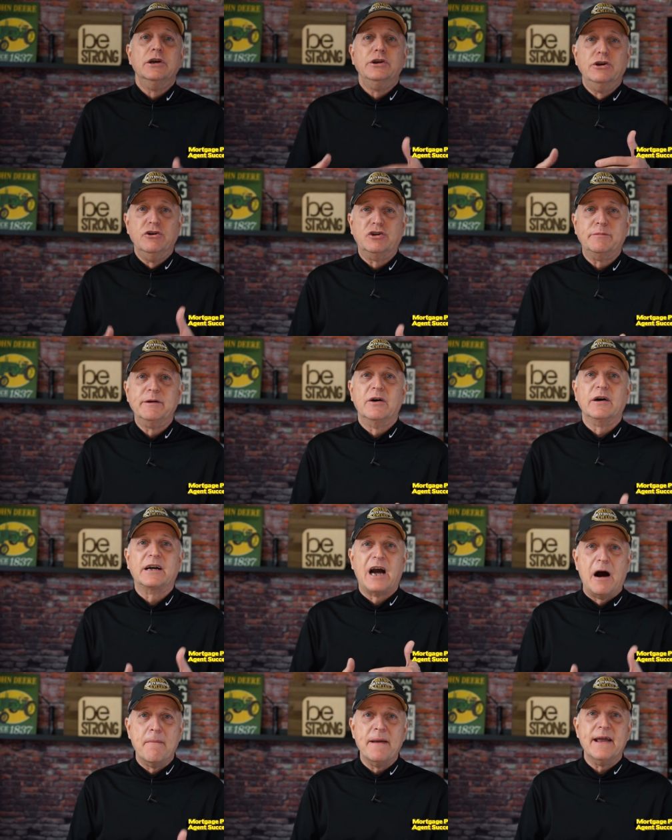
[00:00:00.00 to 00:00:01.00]
You should be able to
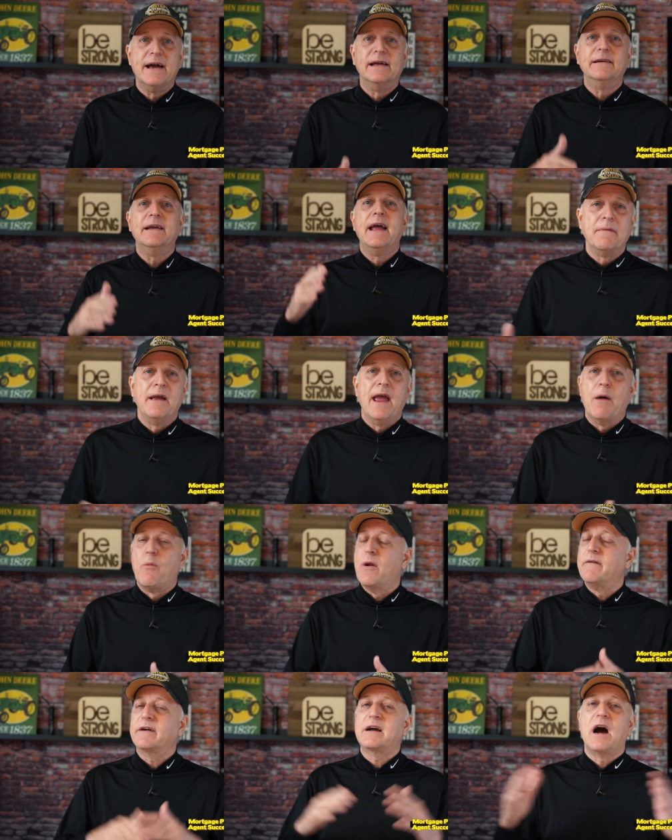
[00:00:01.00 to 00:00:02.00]
come in at
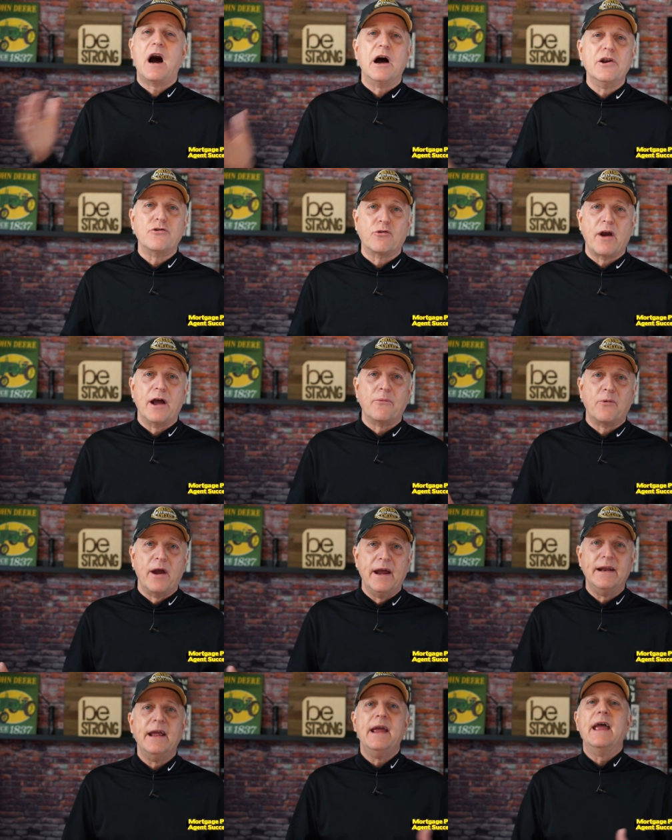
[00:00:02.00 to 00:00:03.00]
whatever contract
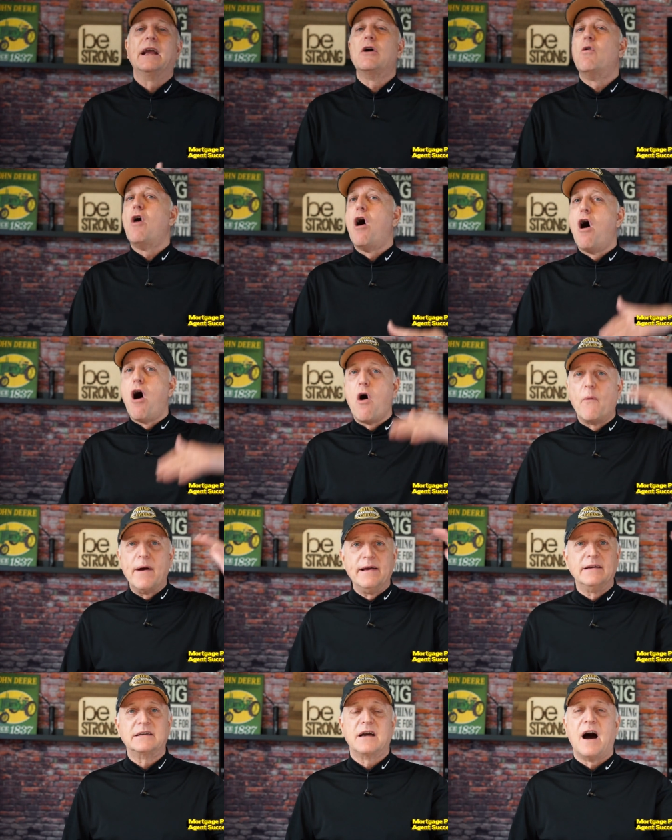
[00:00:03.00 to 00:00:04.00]
rate and go all the
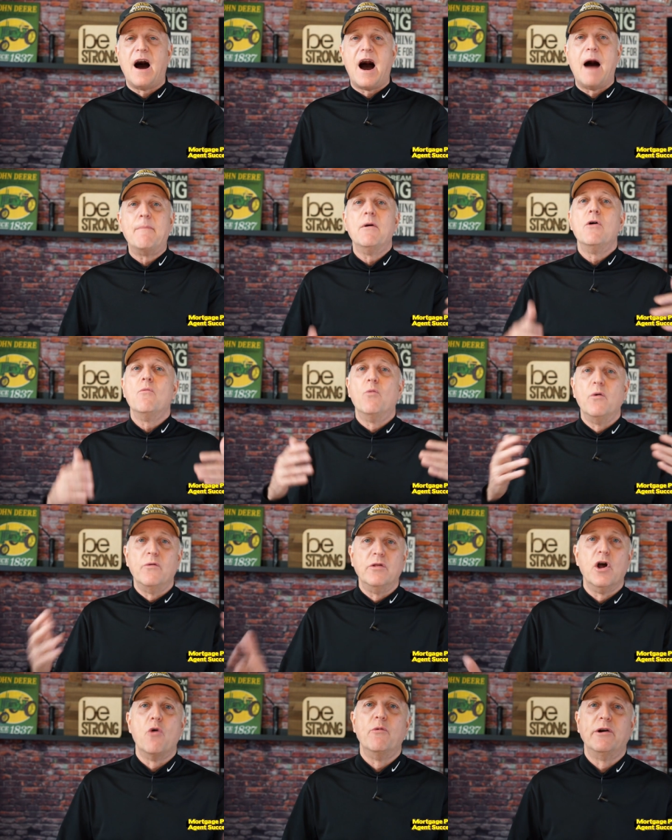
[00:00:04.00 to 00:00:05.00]
way to the top with
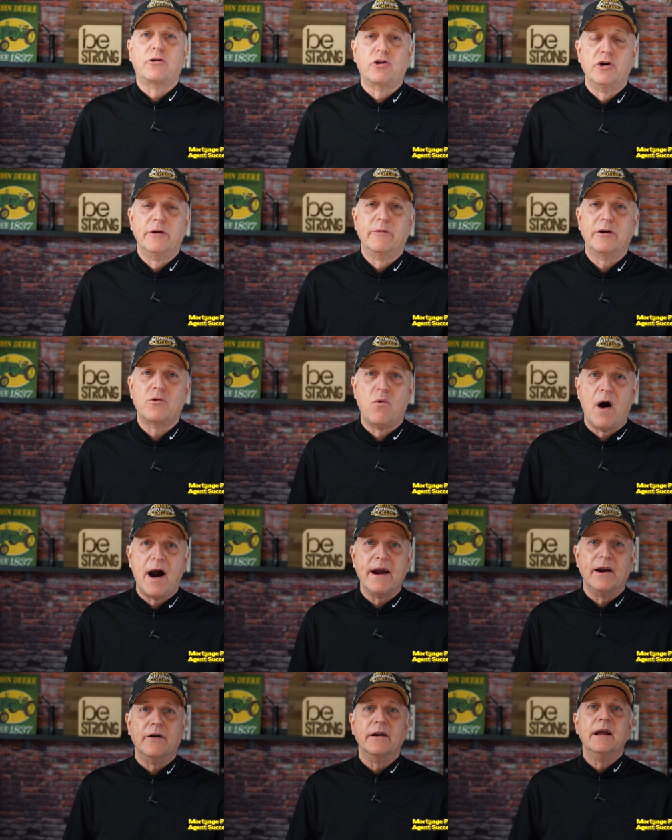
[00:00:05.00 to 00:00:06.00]
no recruiting
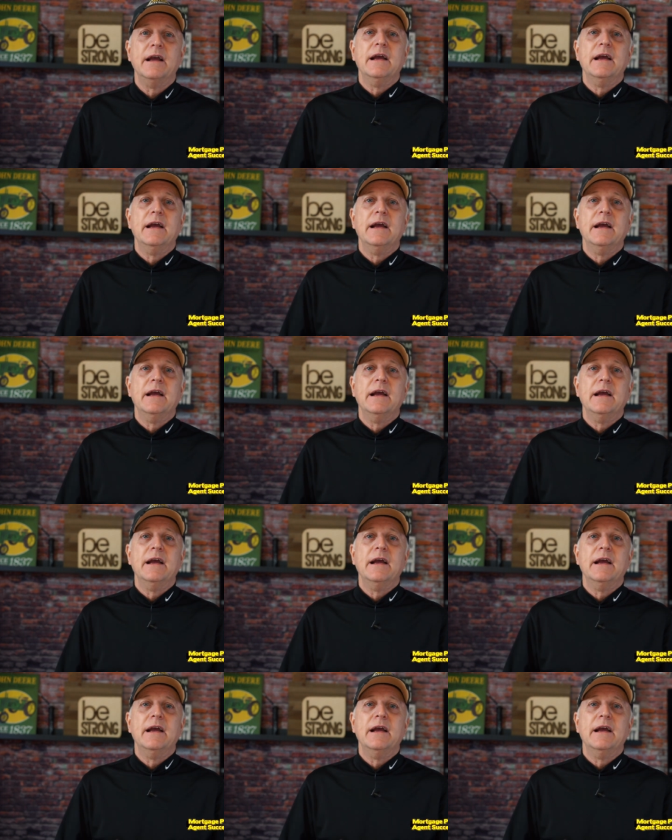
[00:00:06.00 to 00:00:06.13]
required.